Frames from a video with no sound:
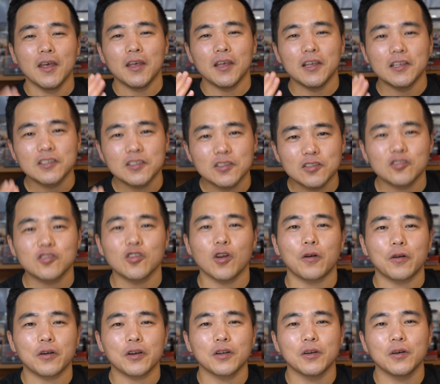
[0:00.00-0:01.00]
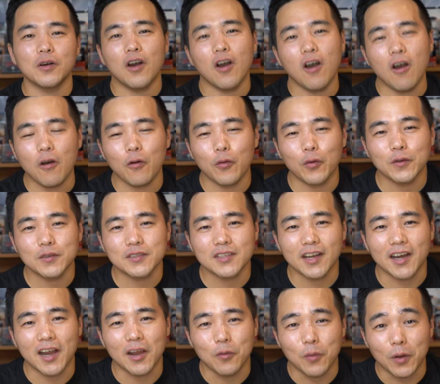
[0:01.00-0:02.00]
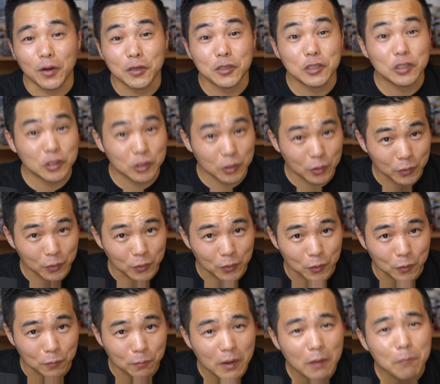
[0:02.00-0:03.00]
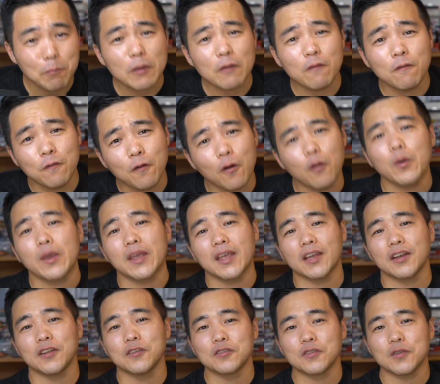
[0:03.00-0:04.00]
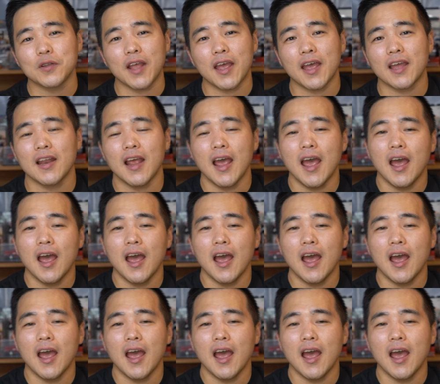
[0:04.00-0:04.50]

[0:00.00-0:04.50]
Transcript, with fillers: historical Hot Wheels that I want to show you. But before we get into that,